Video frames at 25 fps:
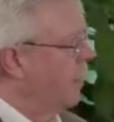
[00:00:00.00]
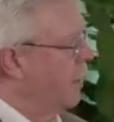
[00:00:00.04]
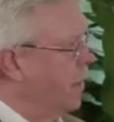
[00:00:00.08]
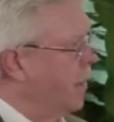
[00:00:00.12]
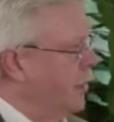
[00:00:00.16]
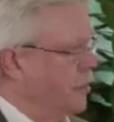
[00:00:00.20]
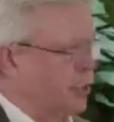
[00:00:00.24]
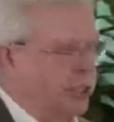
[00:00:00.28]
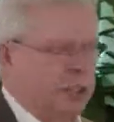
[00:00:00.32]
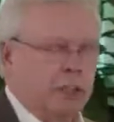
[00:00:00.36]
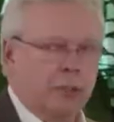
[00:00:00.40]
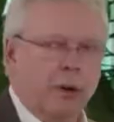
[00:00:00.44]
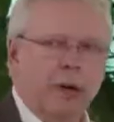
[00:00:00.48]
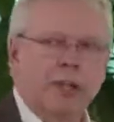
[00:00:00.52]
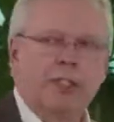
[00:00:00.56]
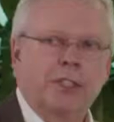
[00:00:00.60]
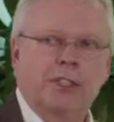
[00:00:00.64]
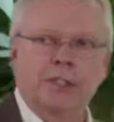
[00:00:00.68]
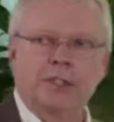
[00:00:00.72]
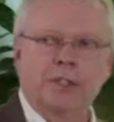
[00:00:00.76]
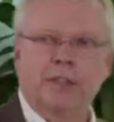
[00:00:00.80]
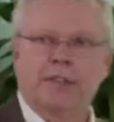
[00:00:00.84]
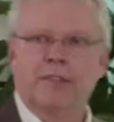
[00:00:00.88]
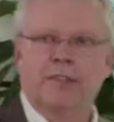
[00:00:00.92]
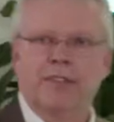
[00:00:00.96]
the
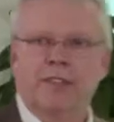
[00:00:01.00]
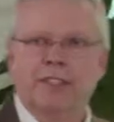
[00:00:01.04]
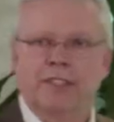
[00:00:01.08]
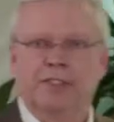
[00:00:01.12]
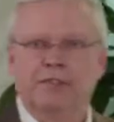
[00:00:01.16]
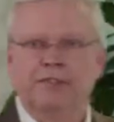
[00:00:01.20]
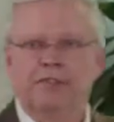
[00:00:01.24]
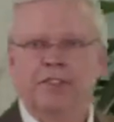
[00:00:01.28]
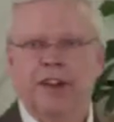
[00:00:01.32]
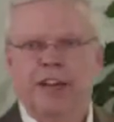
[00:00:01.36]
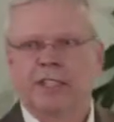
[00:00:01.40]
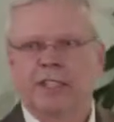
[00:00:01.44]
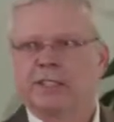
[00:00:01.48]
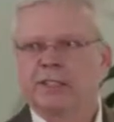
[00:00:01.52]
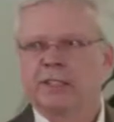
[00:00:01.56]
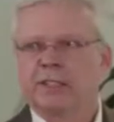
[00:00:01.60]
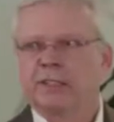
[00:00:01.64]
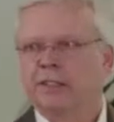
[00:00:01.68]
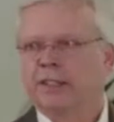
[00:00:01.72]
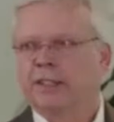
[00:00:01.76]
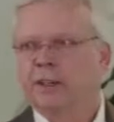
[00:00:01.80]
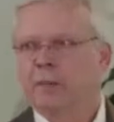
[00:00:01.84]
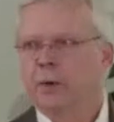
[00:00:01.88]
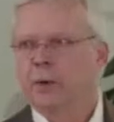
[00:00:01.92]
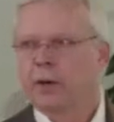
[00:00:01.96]
structure of this
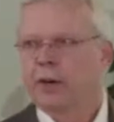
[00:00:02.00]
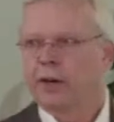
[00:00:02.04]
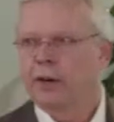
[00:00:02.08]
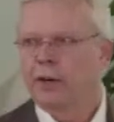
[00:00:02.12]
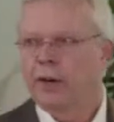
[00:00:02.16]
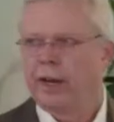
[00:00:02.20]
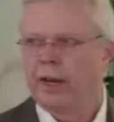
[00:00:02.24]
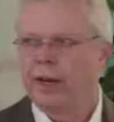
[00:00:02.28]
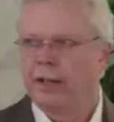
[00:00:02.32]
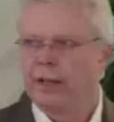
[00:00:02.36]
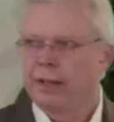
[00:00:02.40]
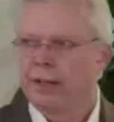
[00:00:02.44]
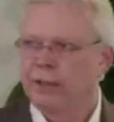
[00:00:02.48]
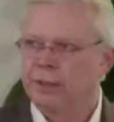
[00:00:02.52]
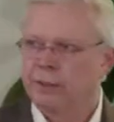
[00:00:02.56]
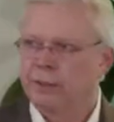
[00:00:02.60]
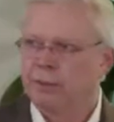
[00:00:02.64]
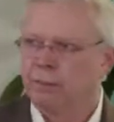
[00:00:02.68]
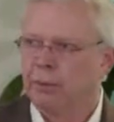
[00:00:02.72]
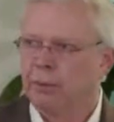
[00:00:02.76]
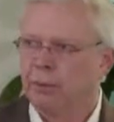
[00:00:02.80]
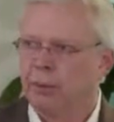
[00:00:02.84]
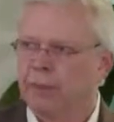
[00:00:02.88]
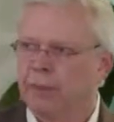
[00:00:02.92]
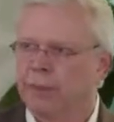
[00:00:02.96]
vessel that we're creating is
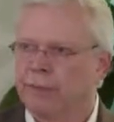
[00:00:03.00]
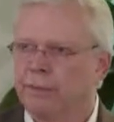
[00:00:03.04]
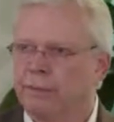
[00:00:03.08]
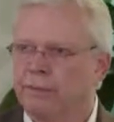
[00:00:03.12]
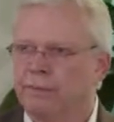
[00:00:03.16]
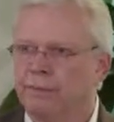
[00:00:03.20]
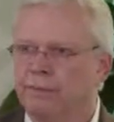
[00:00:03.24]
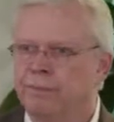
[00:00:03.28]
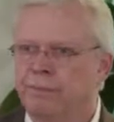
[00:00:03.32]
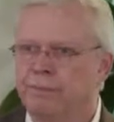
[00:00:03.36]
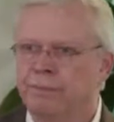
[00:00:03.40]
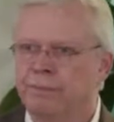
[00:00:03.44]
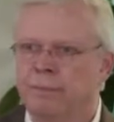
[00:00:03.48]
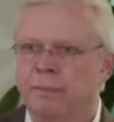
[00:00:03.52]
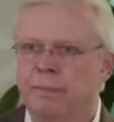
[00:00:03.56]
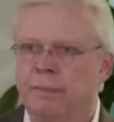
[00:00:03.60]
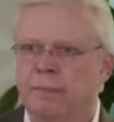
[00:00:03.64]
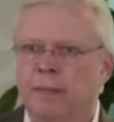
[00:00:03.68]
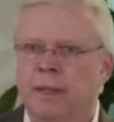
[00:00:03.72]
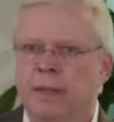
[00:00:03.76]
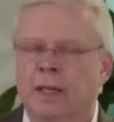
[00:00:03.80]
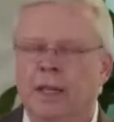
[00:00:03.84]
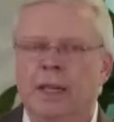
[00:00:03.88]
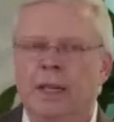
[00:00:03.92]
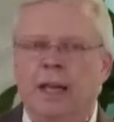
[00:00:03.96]
important.
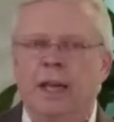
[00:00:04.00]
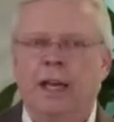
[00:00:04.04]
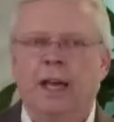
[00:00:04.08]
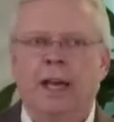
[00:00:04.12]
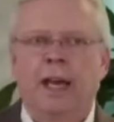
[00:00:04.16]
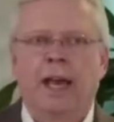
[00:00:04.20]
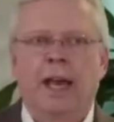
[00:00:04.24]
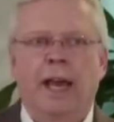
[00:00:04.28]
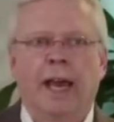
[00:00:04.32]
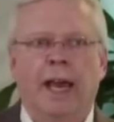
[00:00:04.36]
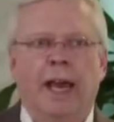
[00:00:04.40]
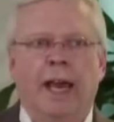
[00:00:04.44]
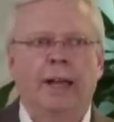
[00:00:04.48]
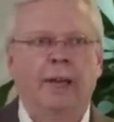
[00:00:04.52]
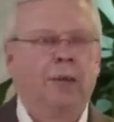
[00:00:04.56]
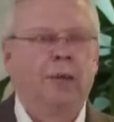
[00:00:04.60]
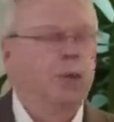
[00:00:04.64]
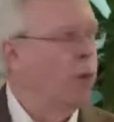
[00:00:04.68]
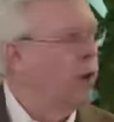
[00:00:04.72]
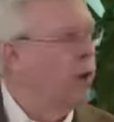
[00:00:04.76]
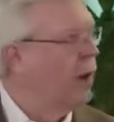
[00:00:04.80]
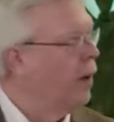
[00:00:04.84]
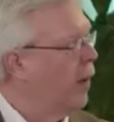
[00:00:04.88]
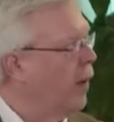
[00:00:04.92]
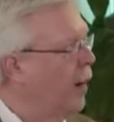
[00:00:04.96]

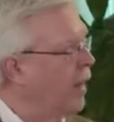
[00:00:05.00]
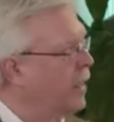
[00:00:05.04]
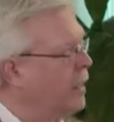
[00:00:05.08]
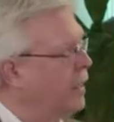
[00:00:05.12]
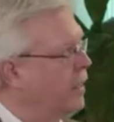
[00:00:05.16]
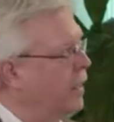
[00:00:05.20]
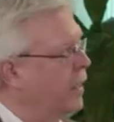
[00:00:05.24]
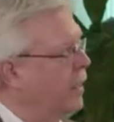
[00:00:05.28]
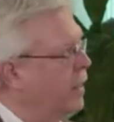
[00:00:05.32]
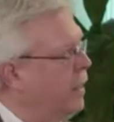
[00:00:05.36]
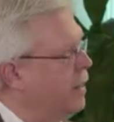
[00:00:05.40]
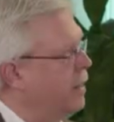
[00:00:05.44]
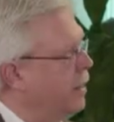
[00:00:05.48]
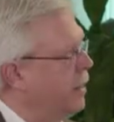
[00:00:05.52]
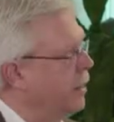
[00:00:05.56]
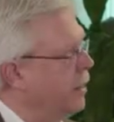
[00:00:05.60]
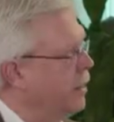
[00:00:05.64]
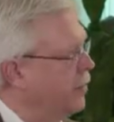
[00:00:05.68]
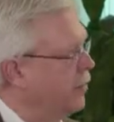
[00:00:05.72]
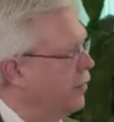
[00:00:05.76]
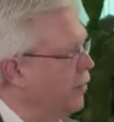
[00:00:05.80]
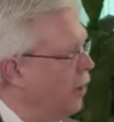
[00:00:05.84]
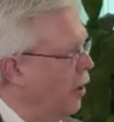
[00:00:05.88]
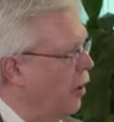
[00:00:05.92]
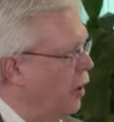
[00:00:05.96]
And where I see
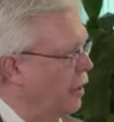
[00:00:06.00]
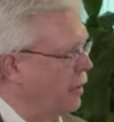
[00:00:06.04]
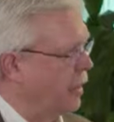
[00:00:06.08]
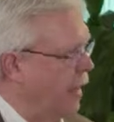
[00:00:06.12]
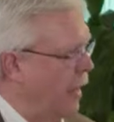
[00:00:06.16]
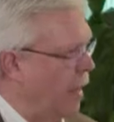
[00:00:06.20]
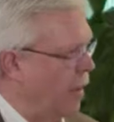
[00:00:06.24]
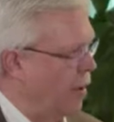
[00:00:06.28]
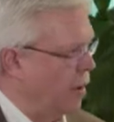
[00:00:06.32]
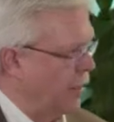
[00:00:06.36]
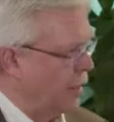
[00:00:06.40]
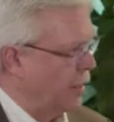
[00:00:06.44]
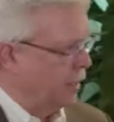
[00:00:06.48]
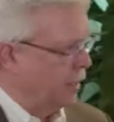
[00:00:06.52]
things fall down